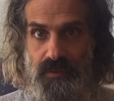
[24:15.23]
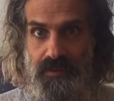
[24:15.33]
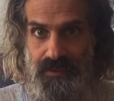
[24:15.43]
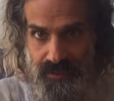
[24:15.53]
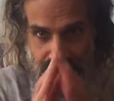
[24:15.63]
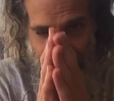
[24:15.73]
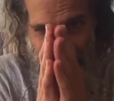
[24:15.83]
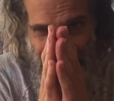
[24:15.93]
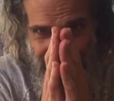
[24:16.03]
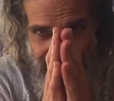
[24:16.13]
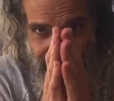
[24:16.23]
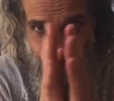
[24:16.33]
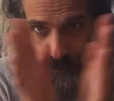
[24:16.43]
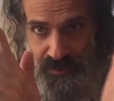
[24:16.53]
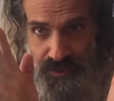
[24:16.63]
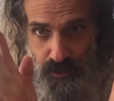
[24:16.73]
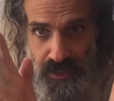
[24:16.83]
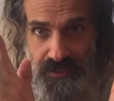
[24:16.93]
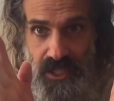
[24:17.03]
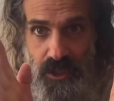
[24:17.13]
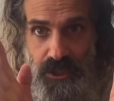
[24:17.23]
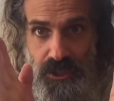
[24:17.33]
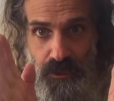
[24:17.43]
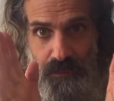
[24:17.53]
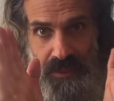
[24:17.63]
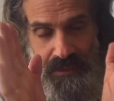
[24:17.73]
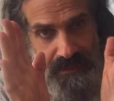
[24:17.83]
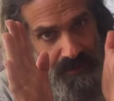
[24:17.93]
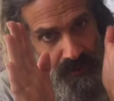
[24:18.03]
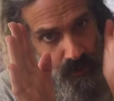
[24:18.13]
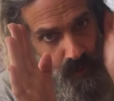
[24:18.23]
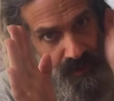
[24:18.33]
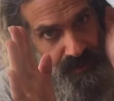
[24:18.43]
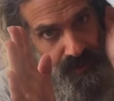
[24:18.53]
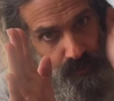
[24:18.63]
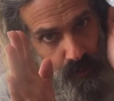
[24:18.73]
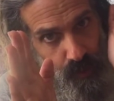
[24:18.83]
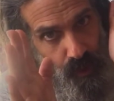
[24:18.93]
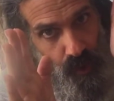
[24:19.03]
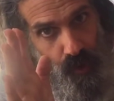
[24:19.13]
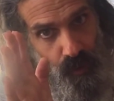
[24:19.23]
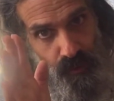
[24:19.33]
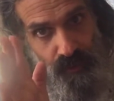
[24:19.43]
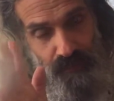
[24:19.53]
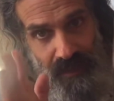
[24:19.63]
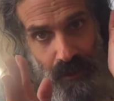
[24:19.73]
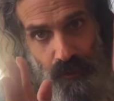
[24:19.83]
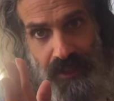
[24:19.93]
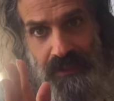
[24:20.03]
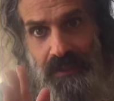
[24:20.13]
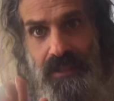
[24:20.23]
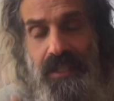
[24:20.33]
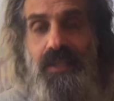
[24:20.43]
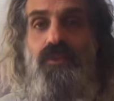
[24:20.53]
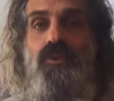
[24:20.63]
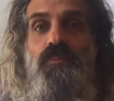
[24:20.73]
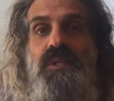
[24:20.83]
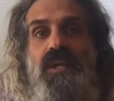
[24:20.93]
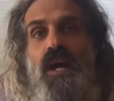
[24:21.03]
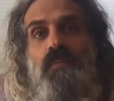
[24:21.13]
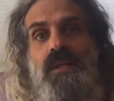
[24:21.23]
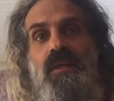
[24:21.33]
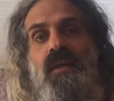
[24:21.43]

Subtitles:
There is a split right now in humanity, the ones that will go directly into becoming